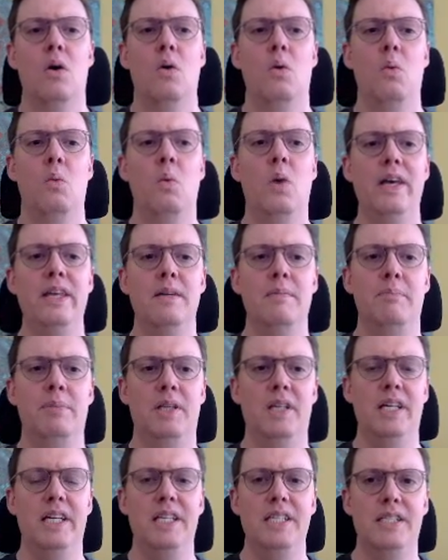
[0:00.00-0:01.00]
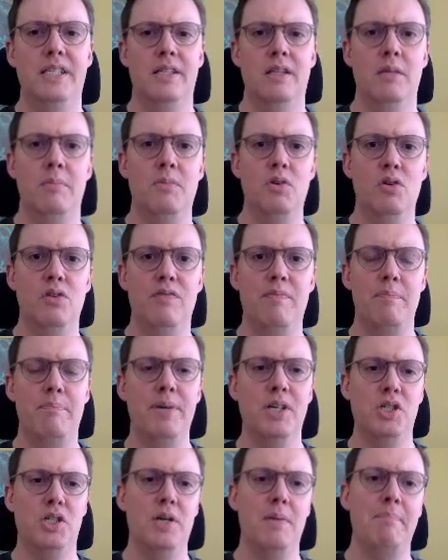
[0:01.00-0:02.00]
white plays the move
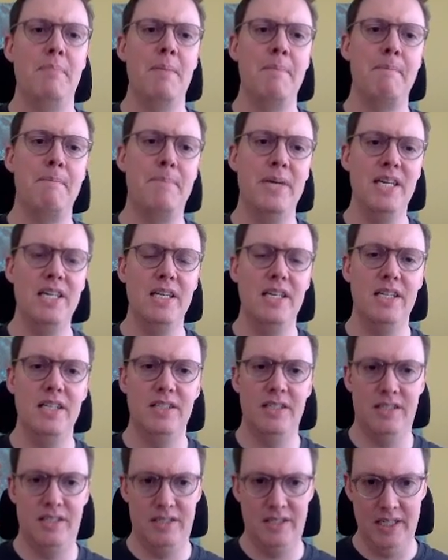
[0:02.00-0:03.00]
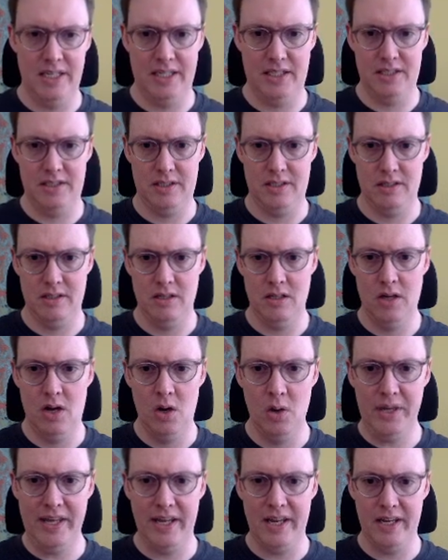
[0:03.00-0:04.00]
bishop b6.
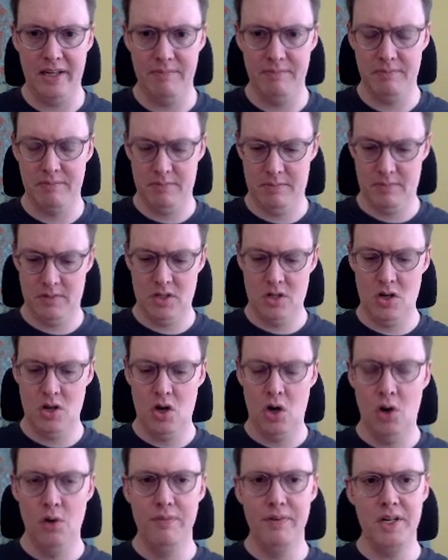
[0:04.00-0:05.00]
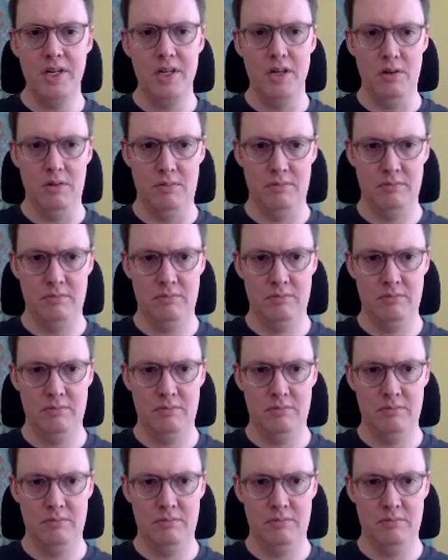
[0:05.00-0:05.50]
Okay, over to you.